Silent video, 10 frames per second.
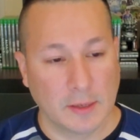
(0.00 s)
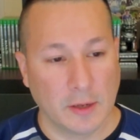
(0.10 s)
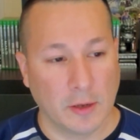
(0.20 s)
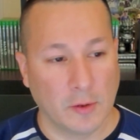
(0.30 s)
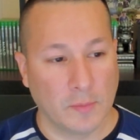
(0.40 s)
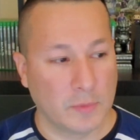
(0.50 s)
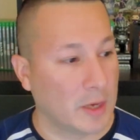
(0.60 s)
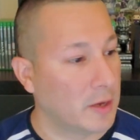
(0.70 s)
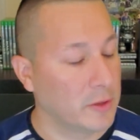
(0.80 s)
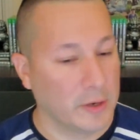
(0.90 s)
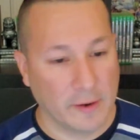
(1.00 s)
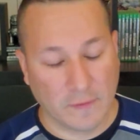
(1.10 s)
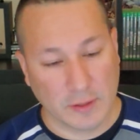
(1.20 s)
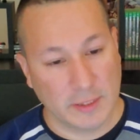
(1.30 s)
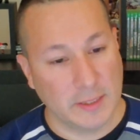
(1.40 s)
The other
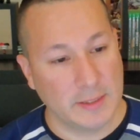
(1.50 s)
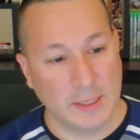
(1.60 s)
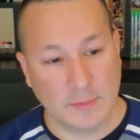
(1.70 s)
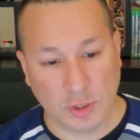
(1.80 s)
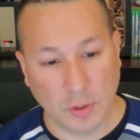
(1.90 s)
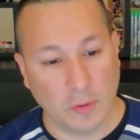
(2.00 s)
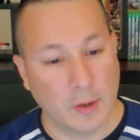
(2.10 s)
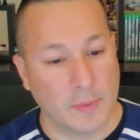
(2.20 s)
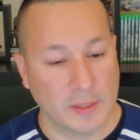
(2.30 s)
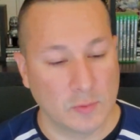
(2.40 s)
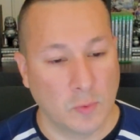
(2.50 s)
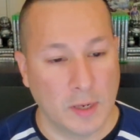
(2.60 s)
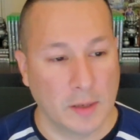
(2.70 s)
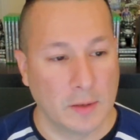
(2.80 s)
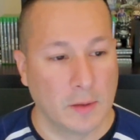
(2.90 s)
FRT team showed up as
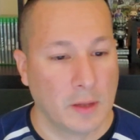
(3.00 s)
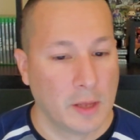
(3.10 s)
well,